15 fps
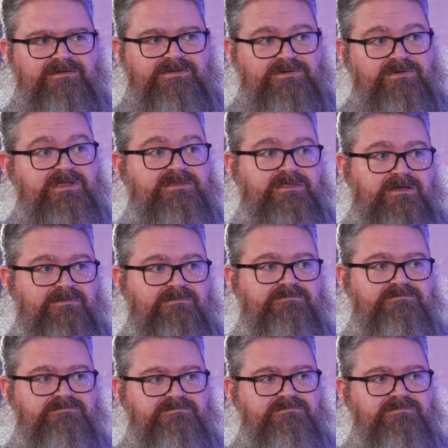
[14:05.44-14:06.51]
treat
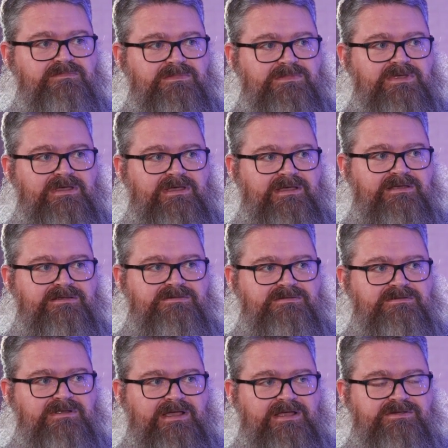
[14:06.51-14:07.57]
them
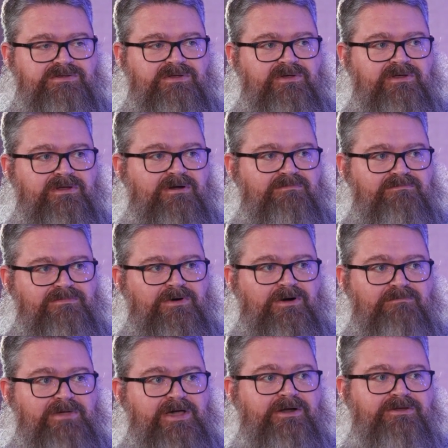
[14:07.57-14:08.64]
as good
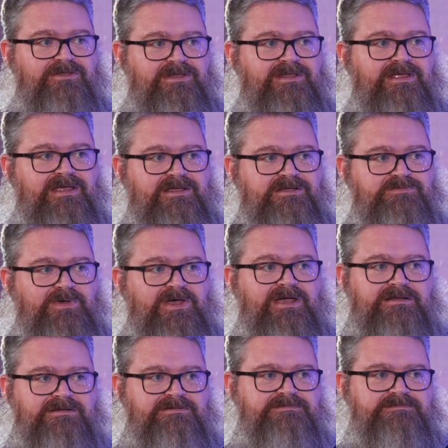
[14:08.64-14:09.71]
or better than they
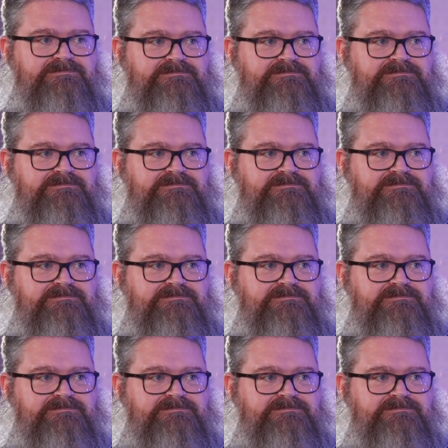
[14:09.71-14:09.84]
expect.